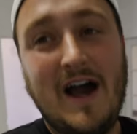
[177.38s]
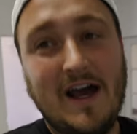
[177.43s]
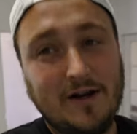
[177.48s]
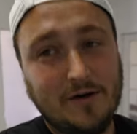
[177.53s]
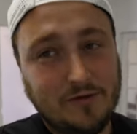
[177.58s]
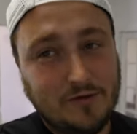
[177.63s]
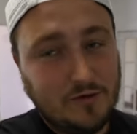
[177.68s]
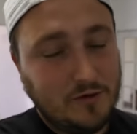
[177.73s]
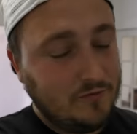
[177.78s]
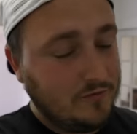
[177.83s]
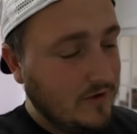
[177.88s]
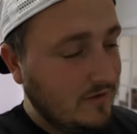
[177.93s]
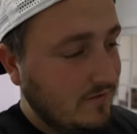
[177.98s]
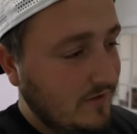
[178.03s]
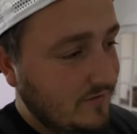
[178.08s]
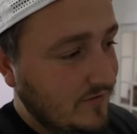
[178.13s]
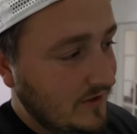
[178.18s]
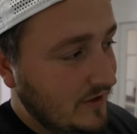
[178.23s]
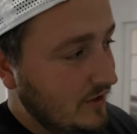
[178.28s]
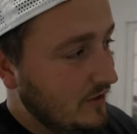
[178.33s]
I don't do it for
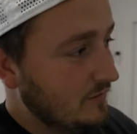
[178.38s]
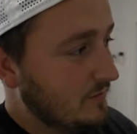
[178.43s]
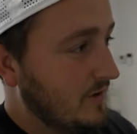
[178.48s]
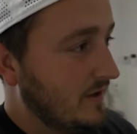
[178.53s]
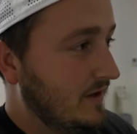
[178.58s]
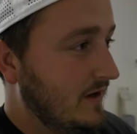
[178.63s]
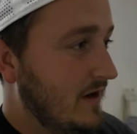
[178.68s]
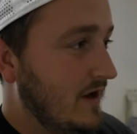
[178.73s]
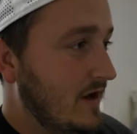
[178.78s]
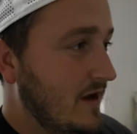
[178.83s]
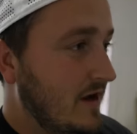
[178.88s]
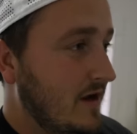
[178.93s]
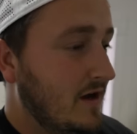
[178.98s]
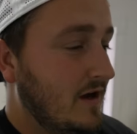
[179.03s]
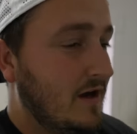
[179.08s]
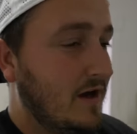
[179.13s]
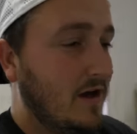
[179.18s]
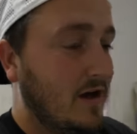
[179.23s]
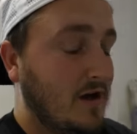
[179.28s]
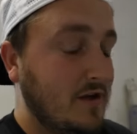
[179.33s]
every video, but
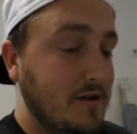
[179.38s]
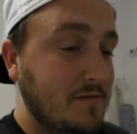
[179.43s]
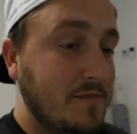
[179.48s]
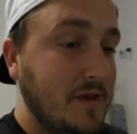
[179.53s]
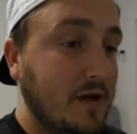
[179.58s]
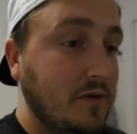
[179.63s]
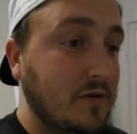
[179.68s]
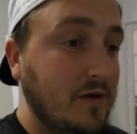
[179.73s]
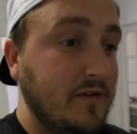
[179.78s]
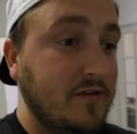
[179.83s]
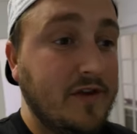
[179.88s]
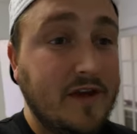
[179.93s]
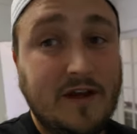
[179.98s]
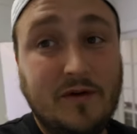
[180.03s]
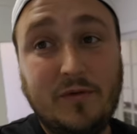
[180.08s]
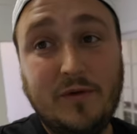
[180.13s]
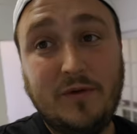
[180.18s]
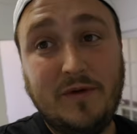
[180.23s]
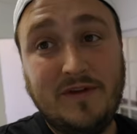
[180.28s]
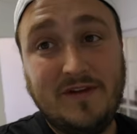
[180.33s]
uh, on the big ones,
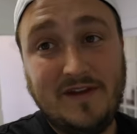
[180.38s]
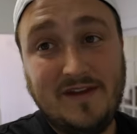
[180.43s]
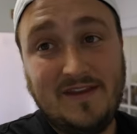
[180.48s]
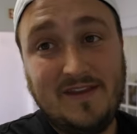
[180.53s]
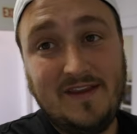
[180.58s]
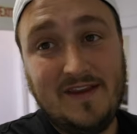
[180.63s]
like when we did